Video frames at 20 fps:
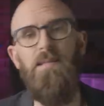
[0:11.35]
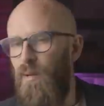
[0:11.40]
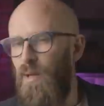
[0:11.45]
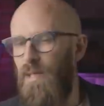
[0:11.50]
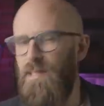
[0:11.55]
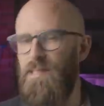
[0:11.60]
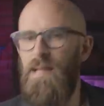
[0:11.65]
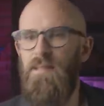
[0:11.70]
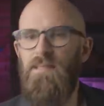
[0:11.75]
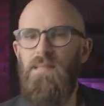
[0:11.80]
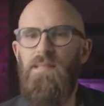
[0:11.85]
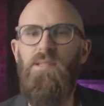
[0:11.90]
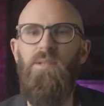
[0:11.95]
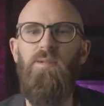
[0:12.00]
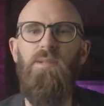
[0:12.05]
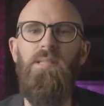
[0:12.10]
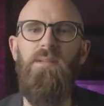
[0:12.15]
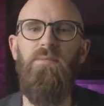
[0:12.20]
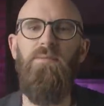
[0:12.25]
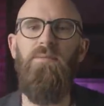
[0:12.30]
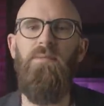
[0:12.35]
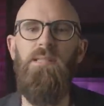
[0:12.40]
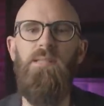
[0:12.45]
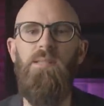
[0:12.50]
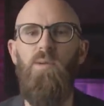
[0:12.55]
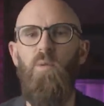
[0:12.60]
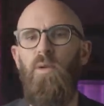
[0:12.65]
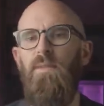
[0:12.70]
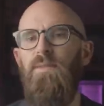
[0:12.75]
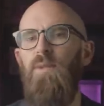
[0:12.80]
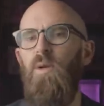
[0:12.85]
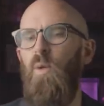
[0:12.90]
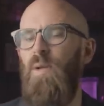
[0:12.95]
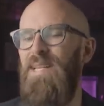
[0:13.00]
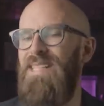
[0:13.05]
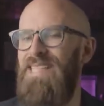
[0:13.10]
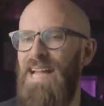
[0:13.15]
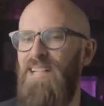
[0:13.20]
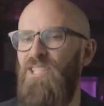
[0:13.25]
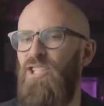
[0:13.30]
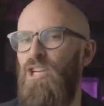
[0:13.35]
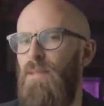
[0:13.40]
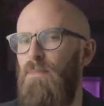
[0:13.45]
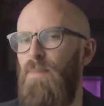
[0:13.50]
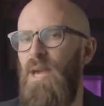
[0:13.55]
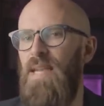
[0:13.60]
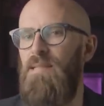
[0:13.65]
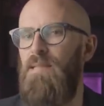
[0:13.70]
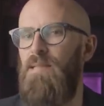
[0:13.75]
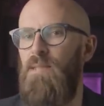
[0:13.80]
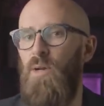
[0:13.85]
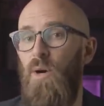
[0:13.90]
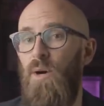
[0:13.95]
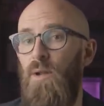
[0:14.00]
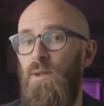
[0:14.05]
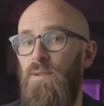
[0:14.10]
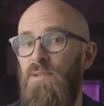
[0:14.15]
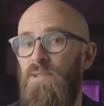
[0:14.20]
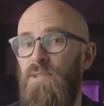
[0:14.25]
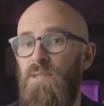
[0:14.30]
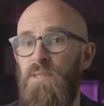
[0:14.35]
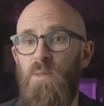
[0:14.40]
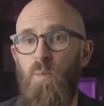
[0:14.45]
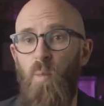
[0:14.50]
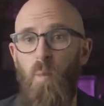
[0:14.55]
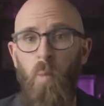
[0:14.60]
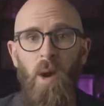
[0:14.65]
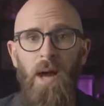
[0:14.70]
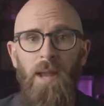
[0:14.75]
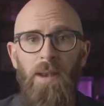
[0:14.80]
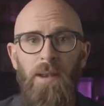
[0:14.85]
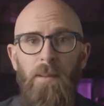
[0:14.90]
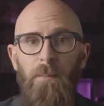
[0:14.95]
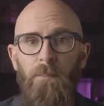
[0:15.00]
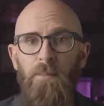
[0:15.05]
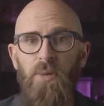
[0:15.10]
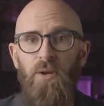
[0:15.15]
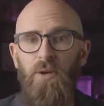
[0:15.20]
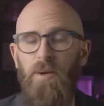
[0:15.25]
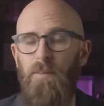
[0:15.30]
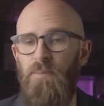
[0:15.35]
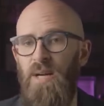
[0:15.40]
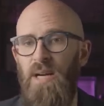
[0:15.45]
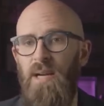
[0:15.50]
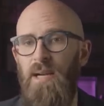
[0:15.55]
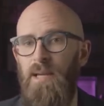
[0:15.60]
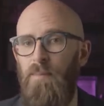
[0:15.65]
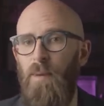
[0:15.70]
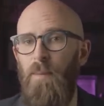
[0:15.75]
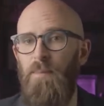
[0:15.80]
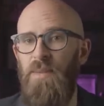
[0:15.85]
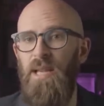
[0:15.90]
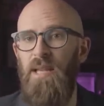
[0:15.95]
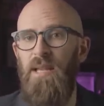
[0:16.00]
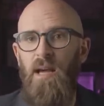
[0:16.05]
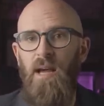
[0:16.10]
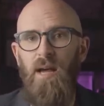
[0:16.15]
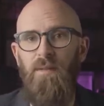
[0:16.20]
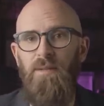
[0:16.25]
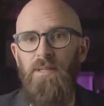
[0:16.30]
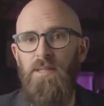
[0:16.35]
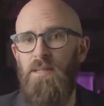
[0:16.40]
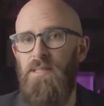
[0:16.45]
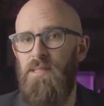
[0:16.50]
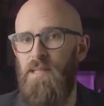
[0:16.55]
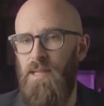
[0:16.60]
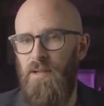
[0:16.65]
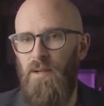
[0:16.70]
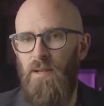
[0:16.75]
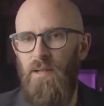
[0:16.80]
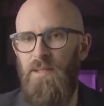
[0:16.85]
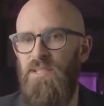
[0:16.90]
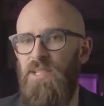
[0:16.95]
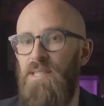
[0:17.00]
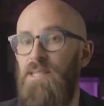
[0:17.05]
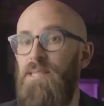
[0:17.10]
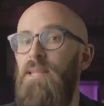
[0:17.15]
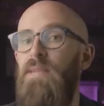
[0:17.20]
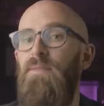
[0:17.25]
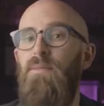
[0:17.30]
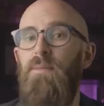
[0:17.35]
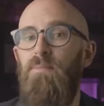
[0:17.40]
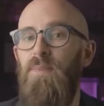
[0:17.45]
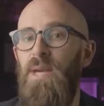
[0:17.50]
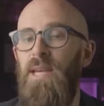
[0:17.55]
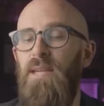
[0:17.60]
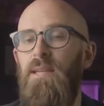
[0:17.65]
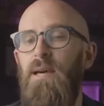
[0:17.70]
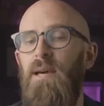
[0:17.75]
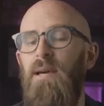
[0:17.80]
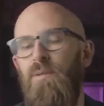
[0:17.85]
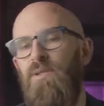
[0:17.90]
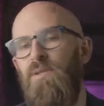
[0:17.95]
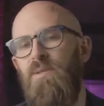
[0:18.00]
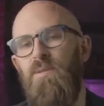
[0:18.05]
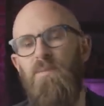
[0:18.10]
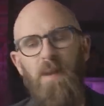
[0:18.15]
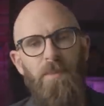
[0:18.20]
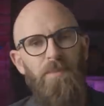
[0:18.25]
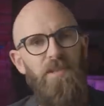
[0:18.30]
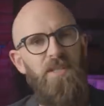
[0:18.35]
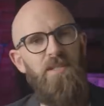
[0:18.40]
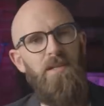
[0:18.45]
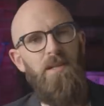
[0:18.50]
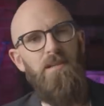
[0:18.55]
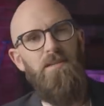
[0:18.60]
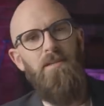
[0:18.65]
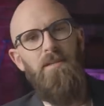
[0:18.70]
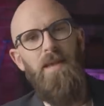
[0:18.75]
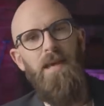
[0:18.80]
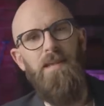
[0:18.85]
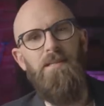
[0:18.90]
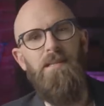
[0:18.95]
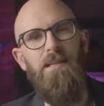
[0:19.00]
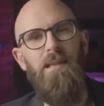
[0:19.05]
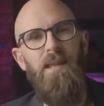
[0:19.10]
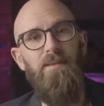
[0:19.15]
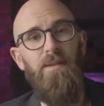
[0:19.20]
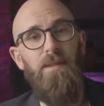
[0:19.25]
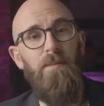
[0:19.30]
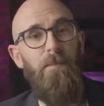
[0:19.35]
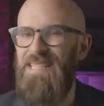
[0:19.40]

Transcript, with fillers: While it sounds intuitive, this school of thought is actually based on just one book by a popular Harvard psychologist, Steven Pinker, which was published in 2011.